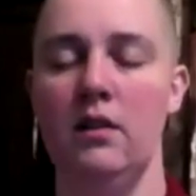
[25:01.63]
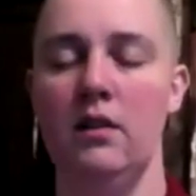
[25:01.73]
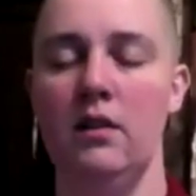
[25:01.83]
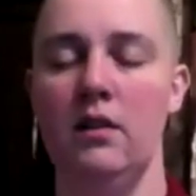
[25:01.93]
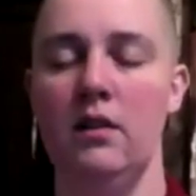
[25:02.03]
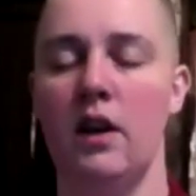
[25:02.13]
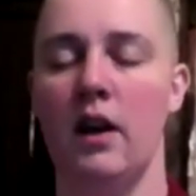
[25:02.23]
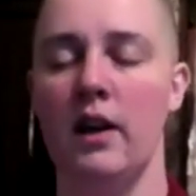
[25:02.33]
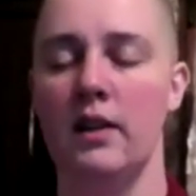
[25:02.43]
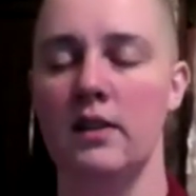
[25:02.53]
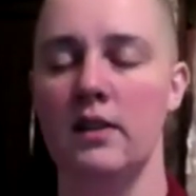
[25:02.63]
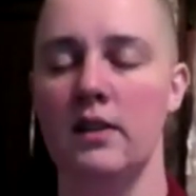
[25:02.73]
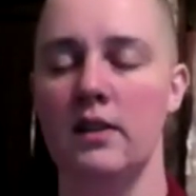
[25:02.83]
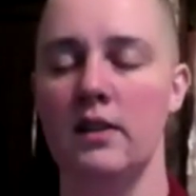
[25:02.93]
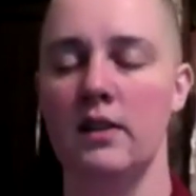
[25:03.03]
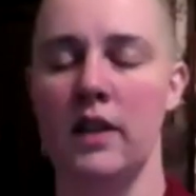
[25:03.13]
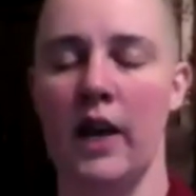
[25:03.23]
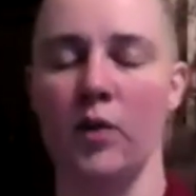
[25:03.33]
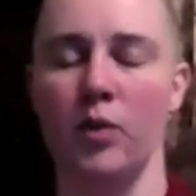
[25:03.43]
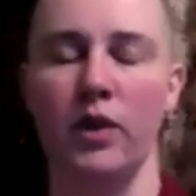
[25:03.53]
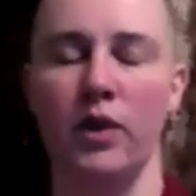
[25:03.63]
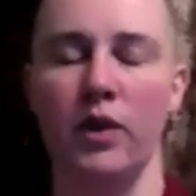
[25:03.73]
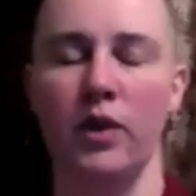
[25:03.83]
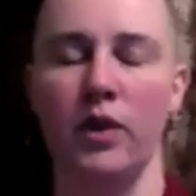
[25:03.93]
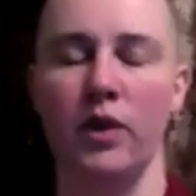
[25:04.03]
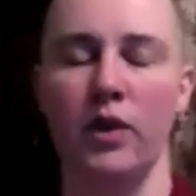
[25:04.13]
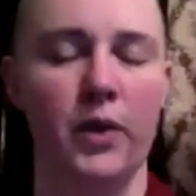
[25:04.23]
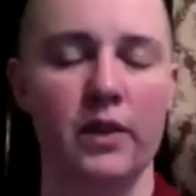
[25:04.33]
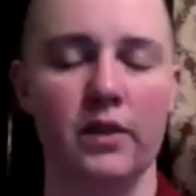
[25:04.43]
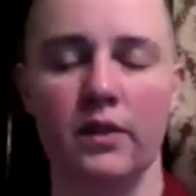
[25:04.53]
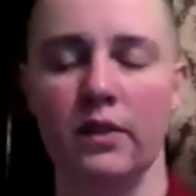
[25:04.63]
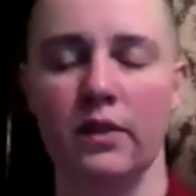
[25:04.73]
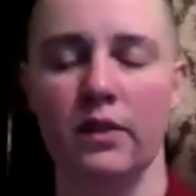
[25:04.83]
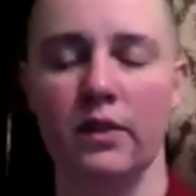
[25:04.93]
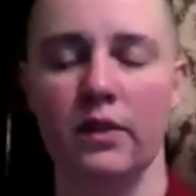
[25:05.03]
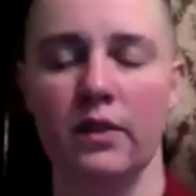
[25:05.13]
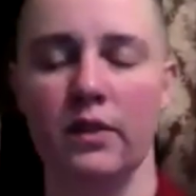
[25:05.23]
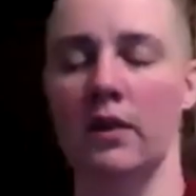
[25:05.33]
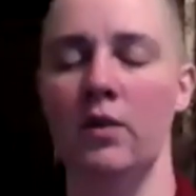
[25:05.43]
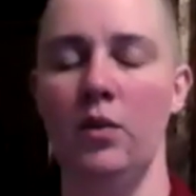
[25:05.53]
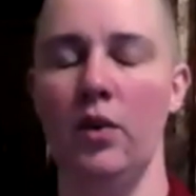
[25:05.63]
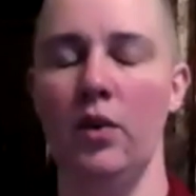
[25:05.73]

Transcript: the eyes gazing downward unfocused or